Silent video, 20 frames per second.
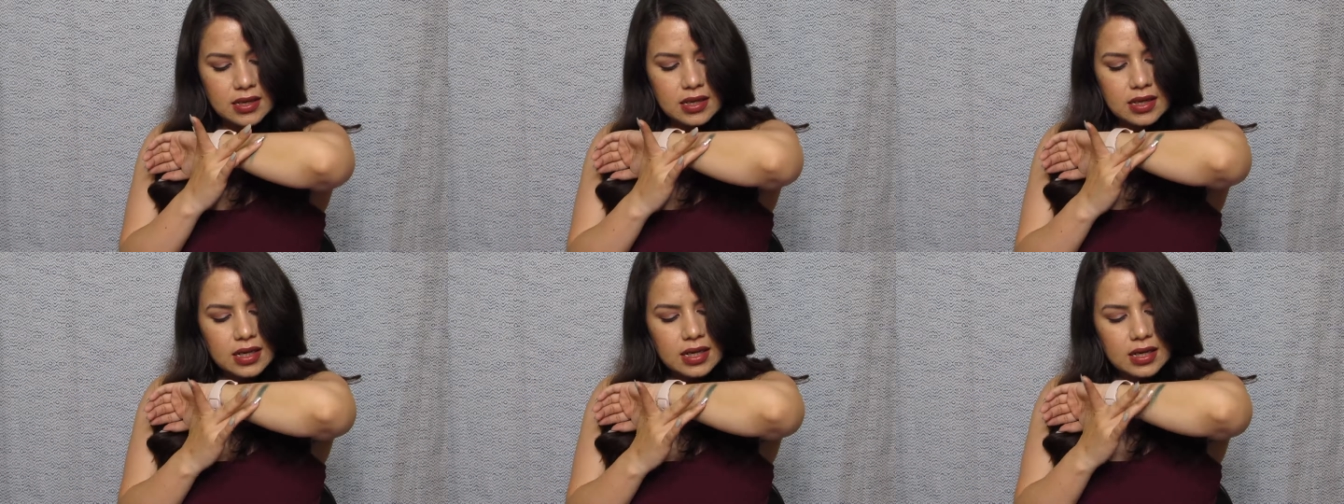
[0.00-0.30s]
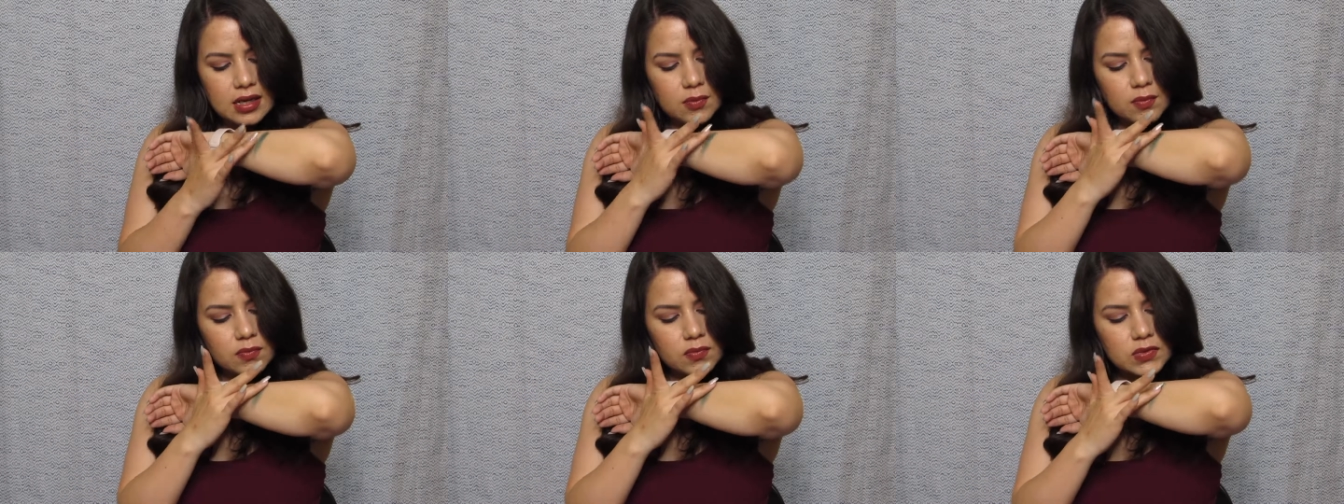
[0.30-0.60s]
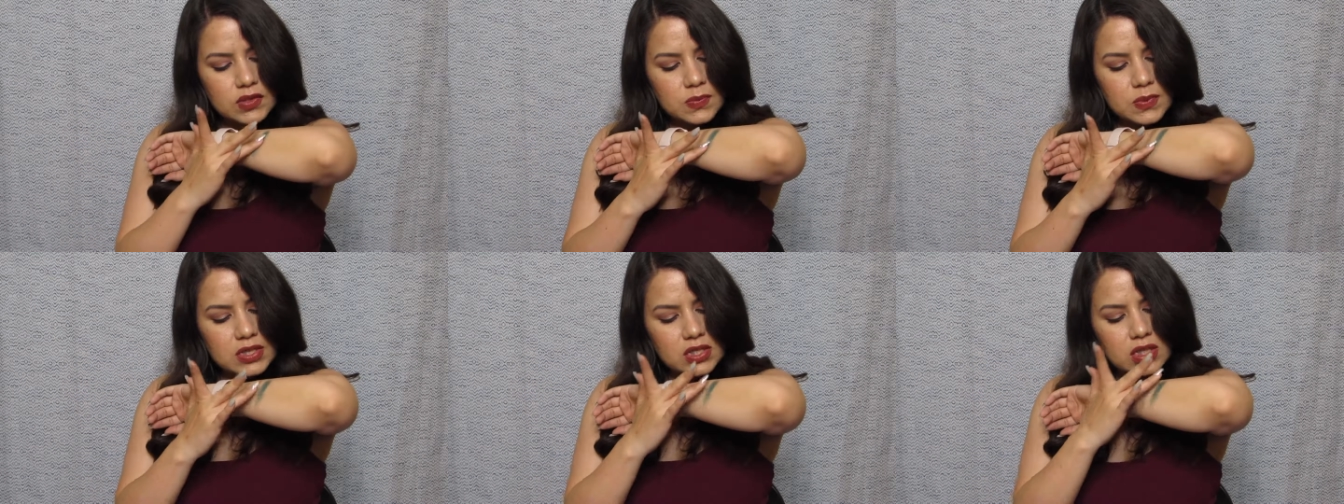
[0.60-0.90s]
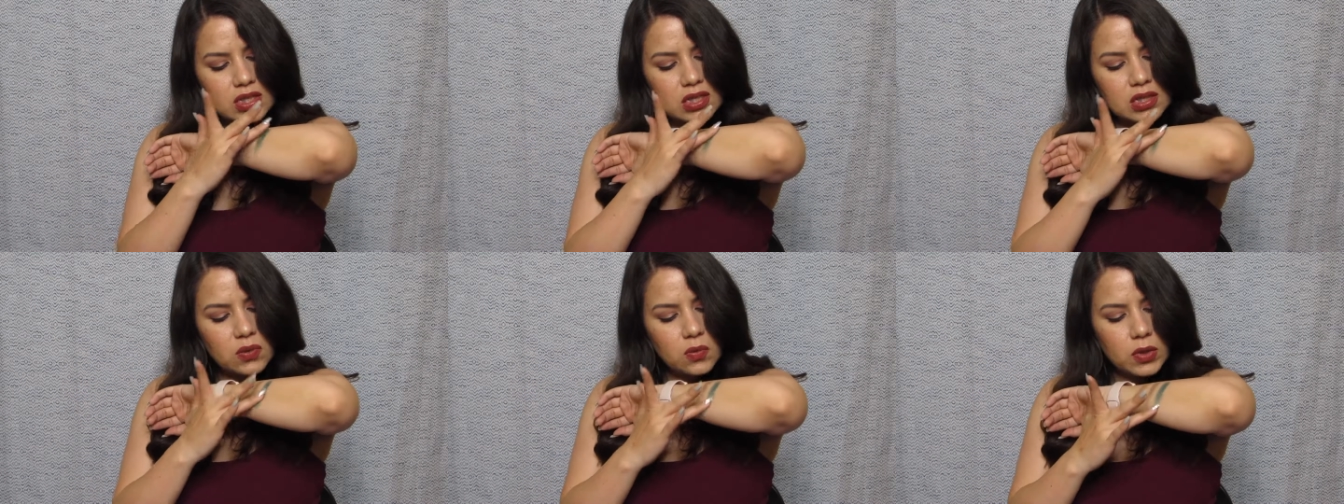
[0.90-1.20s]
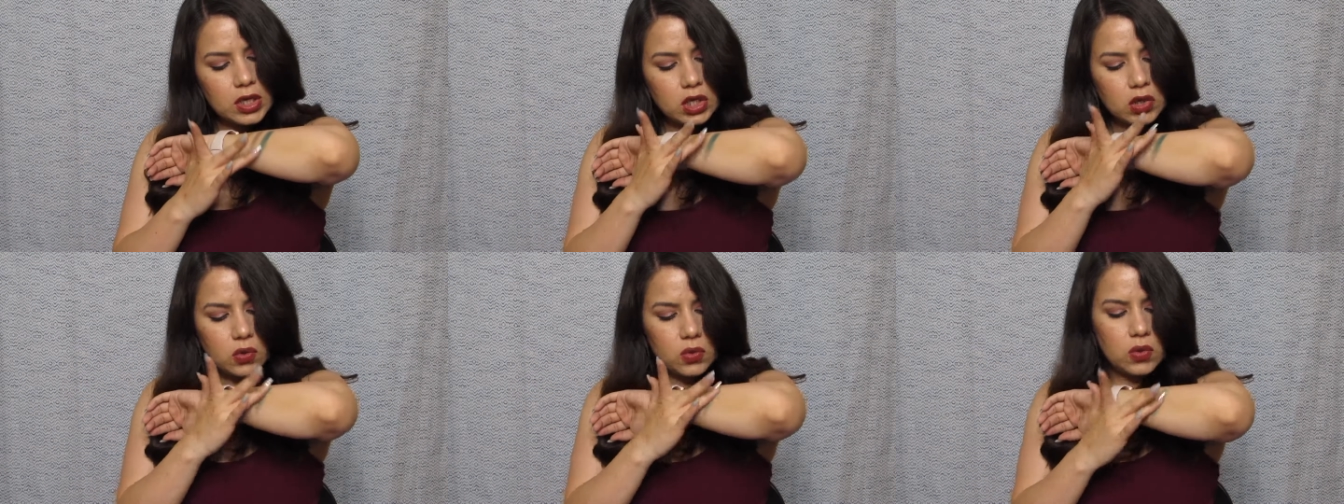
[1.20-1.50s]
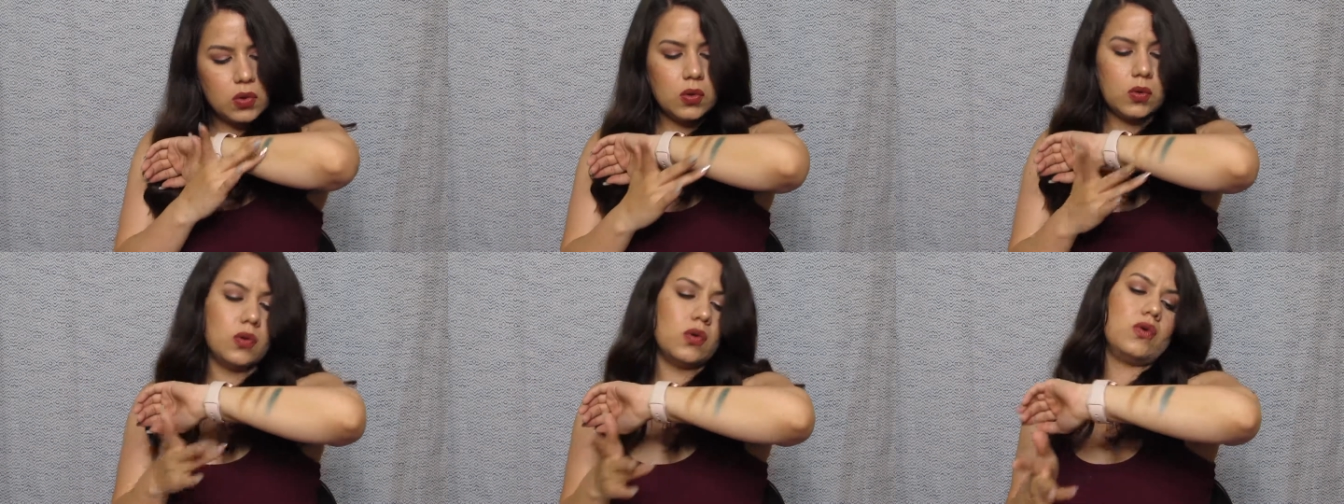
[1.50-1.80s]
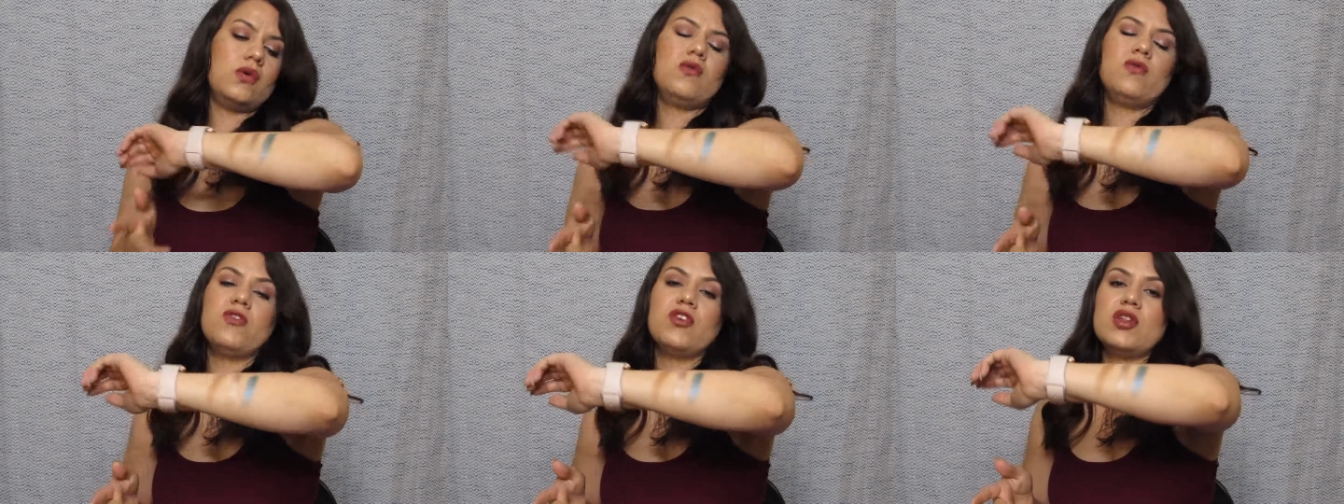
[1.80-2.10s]
Um, especially when you go
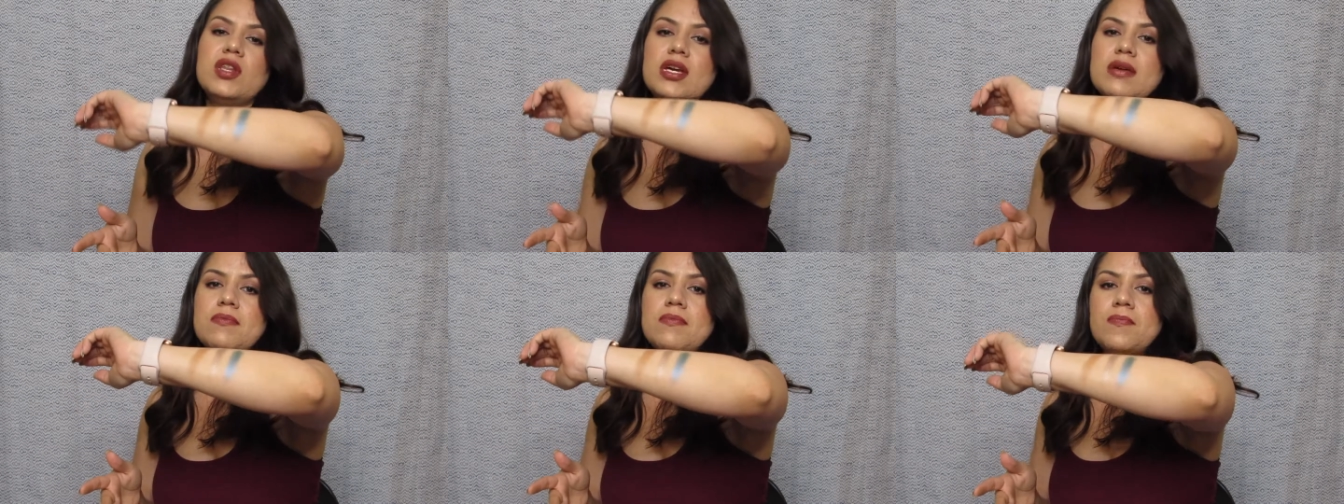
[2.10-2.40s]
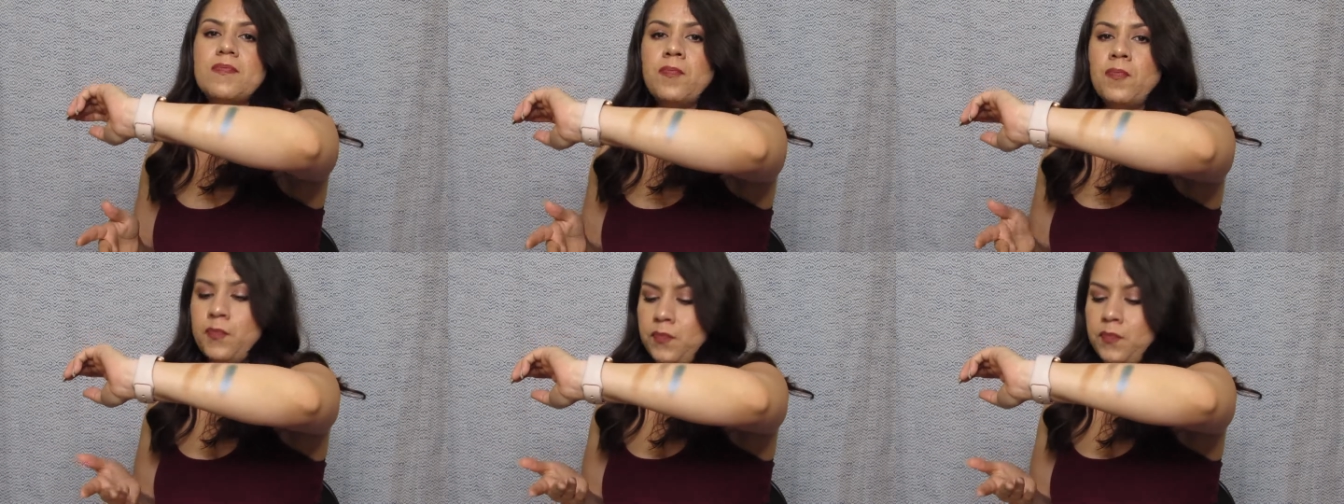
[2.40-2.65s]
over them.